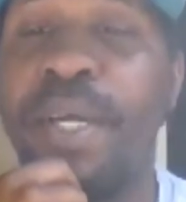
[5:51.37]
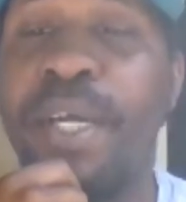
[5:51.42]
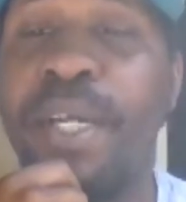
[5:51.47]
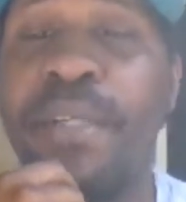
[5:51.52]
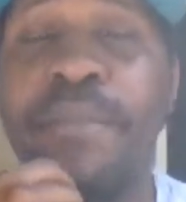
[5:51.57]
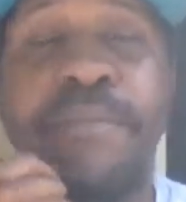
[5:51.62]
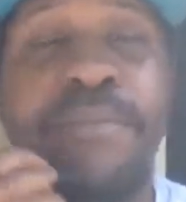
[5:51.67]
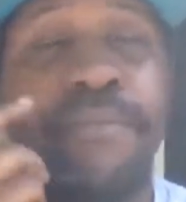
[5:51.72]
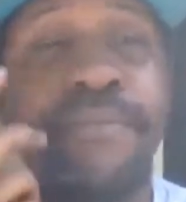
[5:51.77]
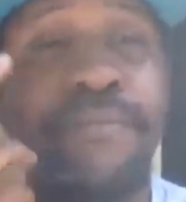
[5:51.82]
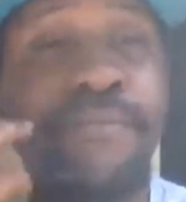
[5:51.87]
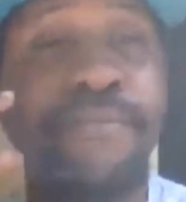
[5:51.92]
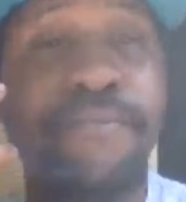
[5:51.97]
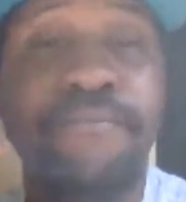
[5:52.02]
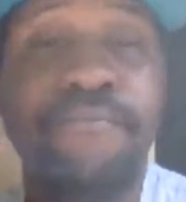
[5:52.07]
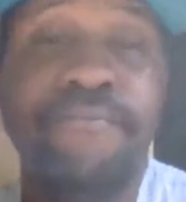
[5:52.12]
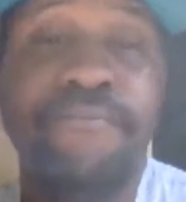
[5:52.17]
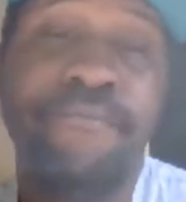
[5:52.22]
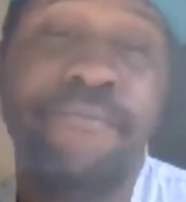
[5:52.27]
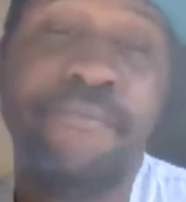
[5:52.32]

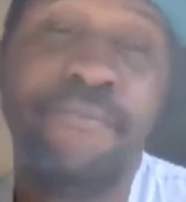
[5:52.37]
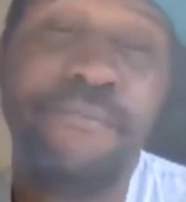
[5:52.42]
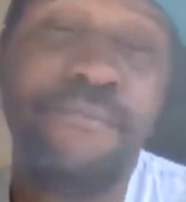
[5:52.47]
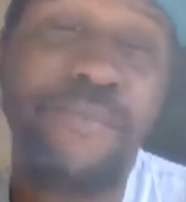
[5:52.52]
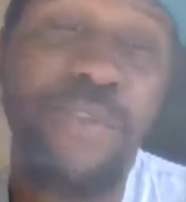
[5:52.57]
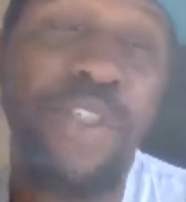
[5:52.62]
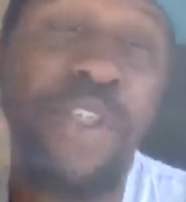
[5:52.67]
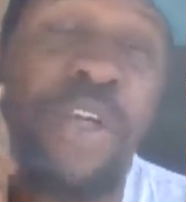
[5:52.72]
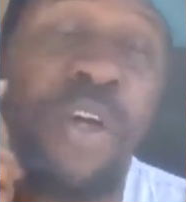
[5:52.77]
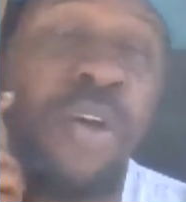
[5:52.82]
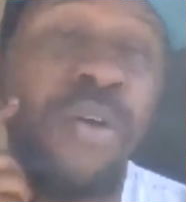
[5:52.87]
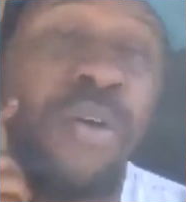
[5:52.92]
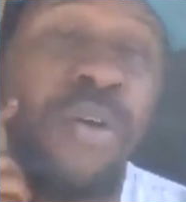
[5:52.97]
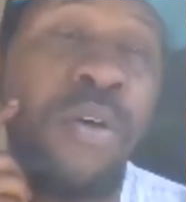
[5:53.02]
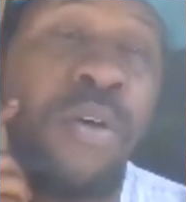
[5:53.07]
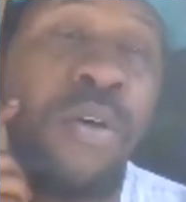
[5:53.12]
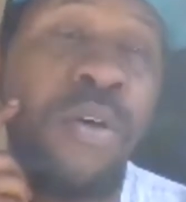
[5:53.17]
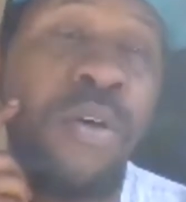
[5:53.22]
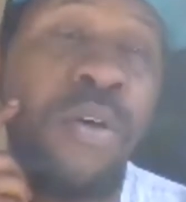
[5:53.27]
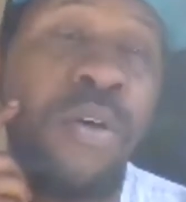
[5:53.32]
But you
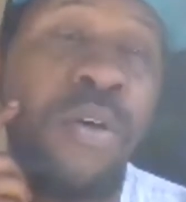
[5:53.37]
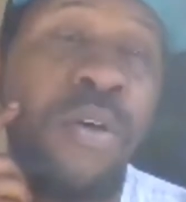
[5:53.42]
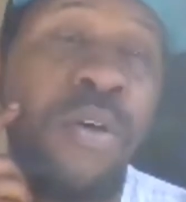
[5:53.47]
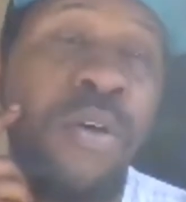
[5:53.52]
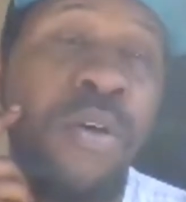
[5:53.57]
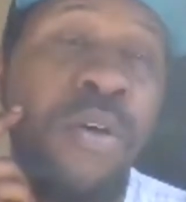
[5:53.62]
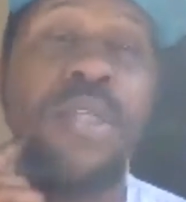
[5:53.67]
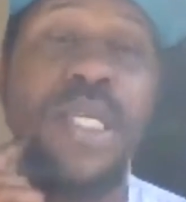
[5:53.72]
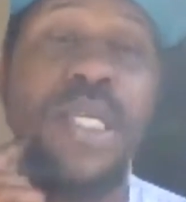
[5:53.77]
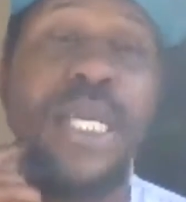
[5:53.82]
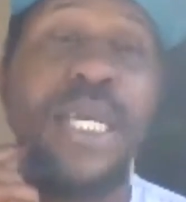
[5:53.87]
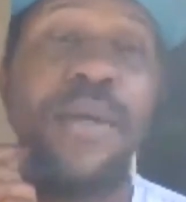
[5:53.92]
know,